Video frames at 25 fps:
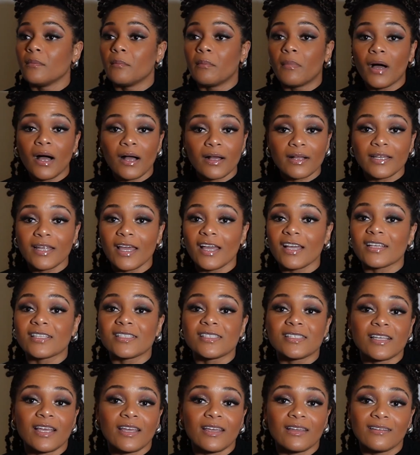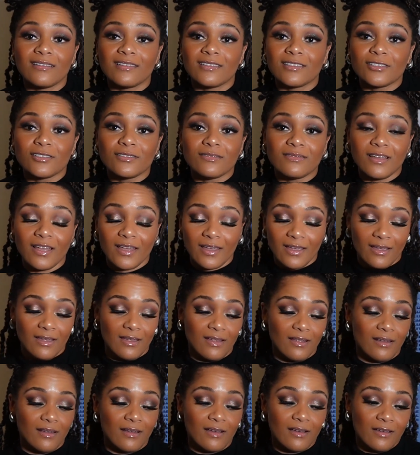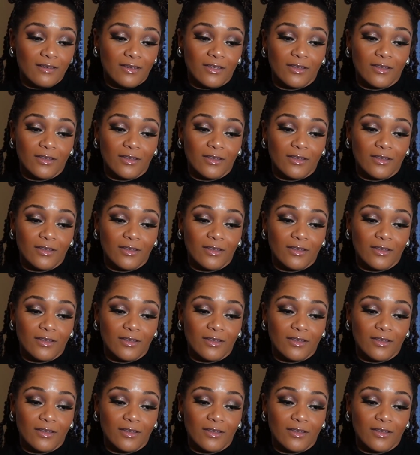mock necks and and